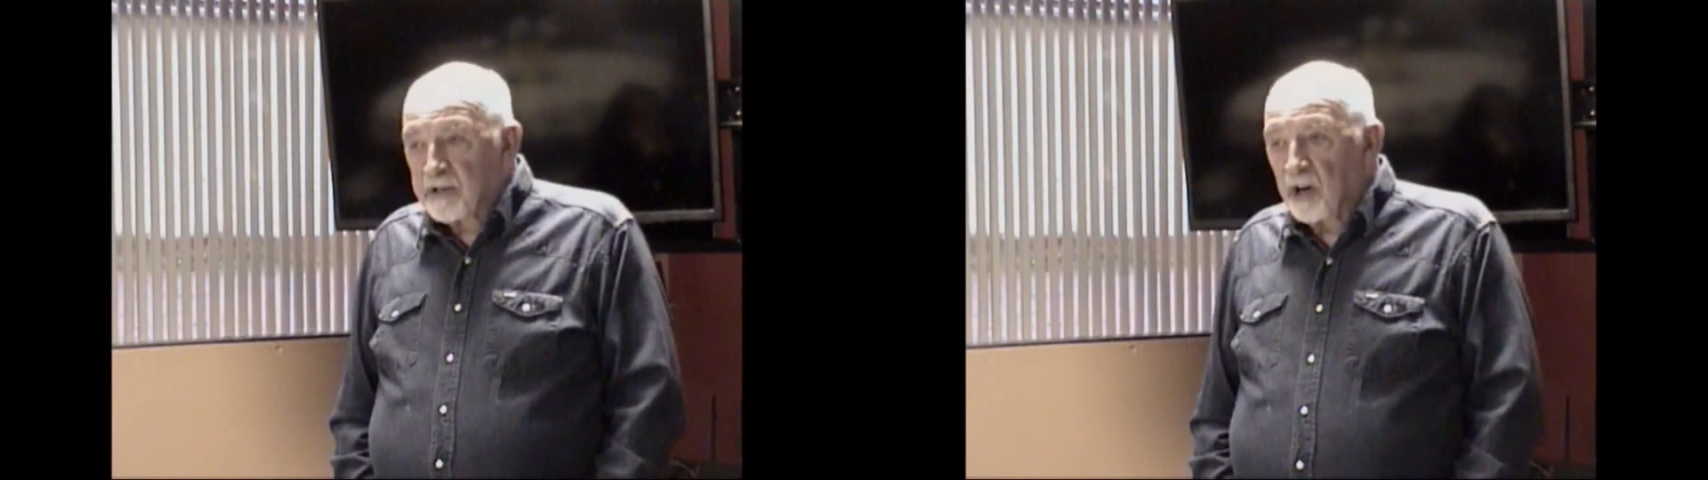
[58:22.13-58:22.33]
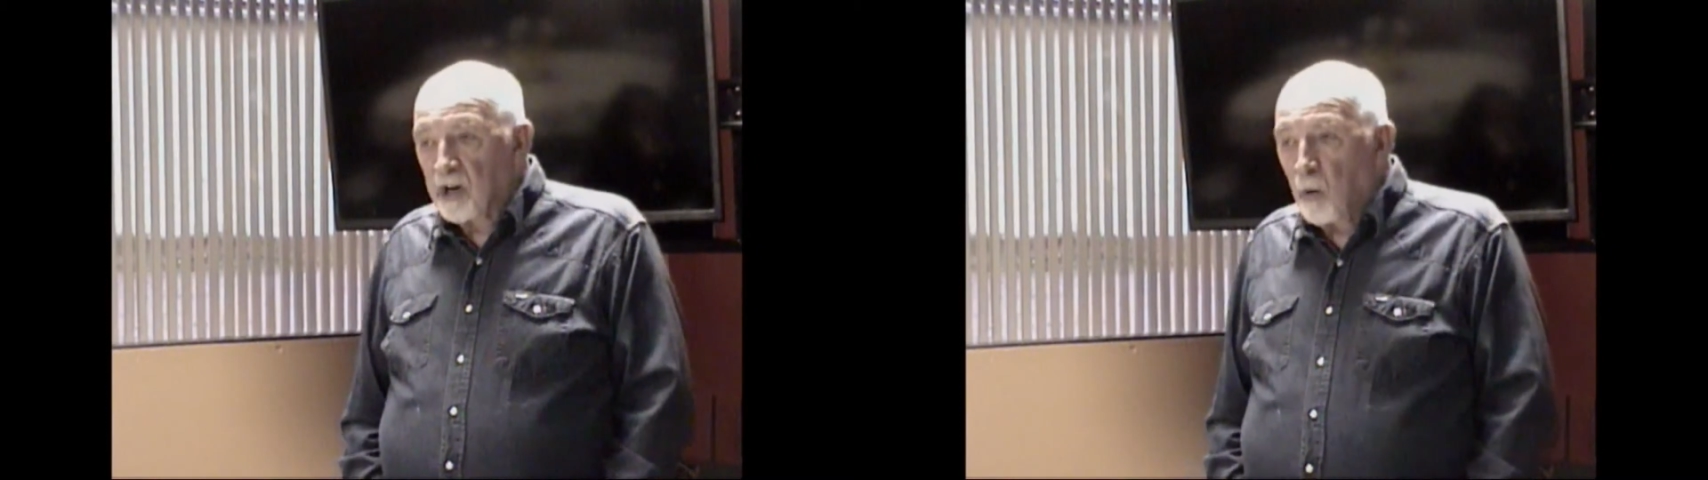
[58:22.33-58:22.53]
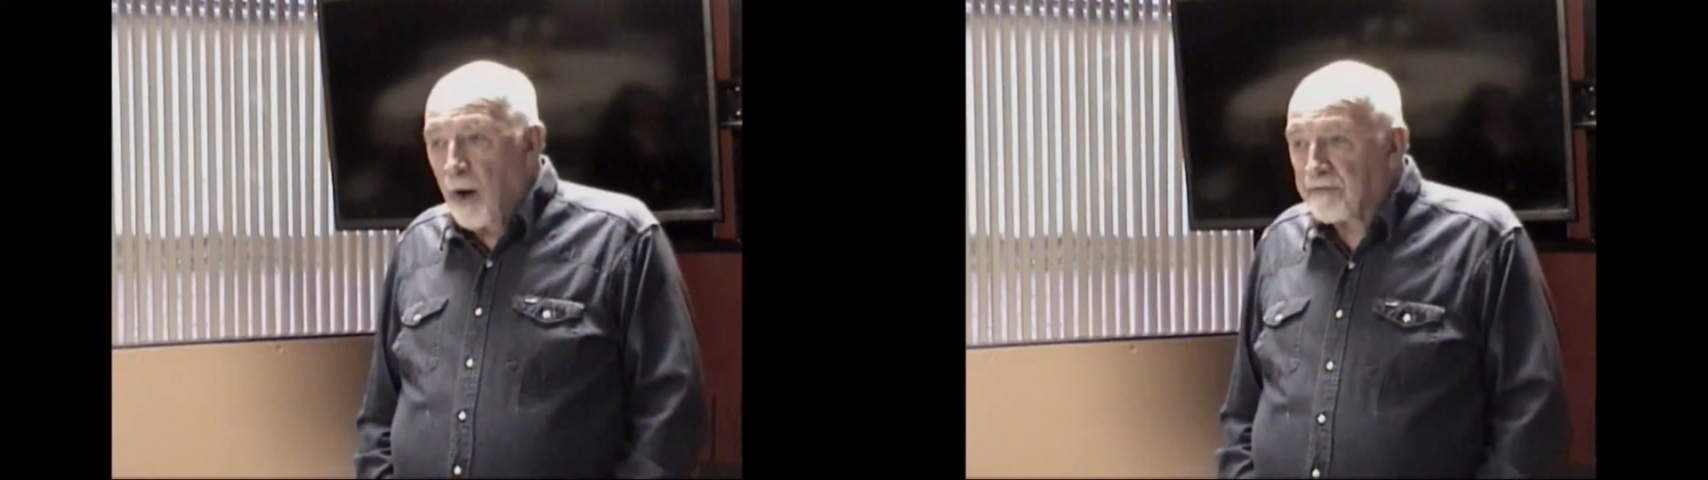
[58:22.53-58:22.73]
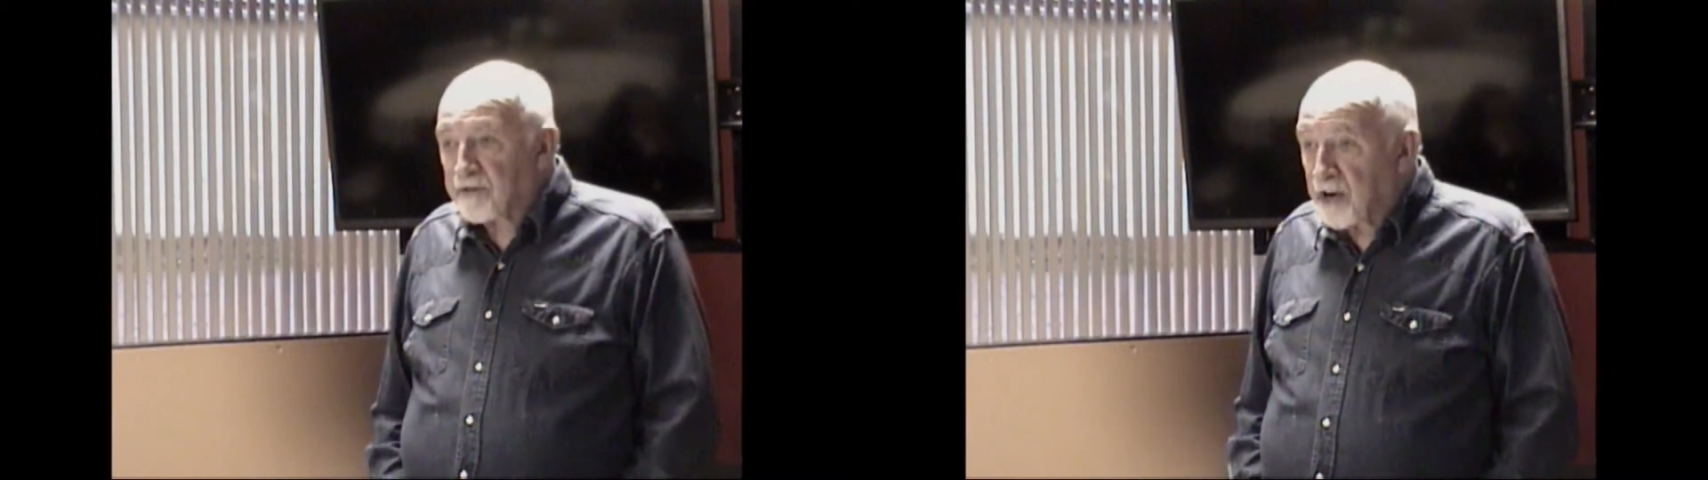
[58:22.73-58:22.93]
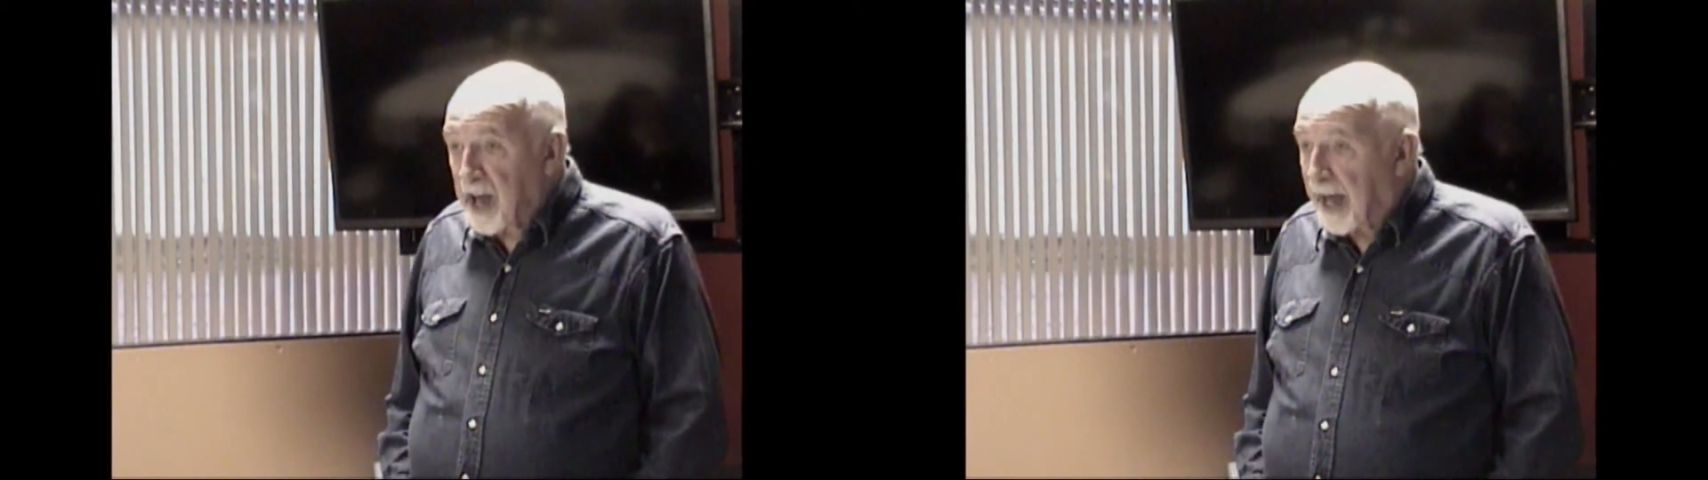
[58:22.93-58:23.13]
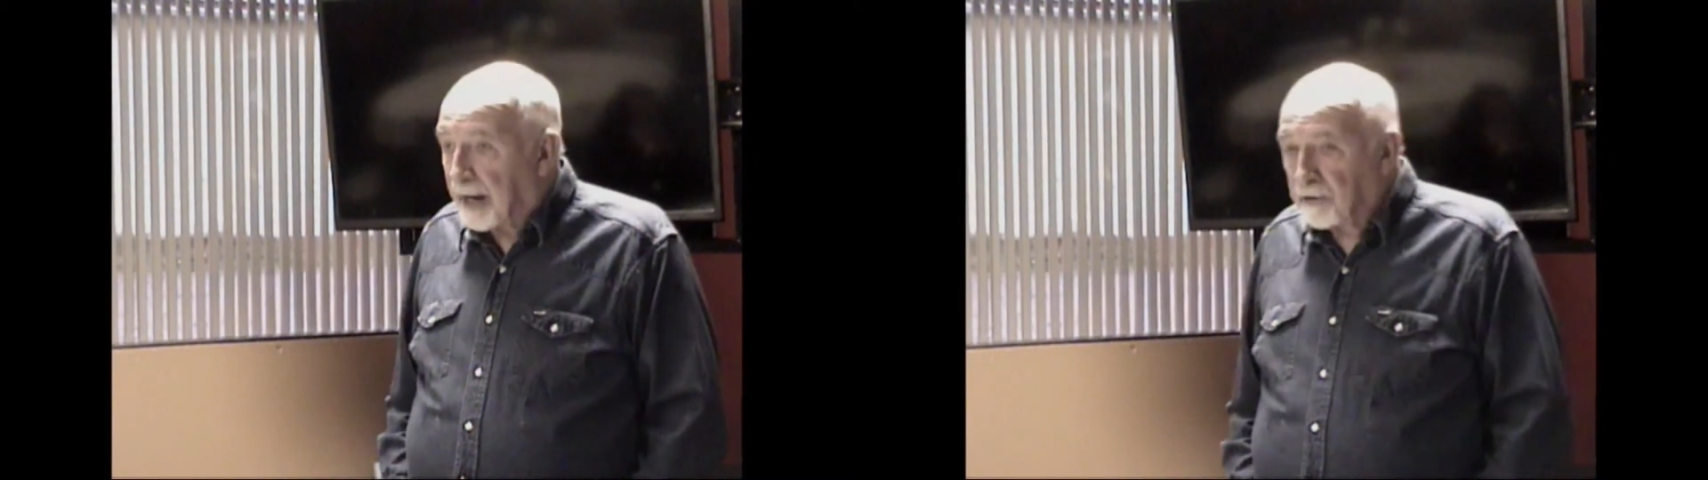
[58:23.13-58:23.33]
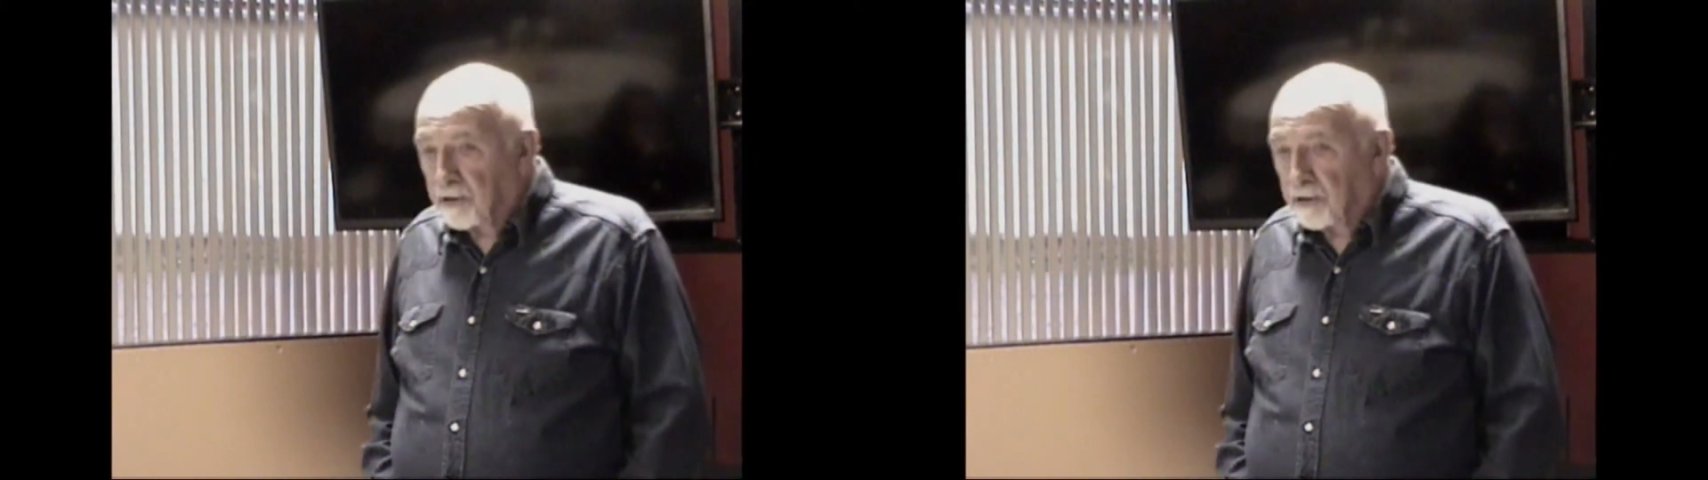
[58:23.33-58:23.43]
going to go after Dan.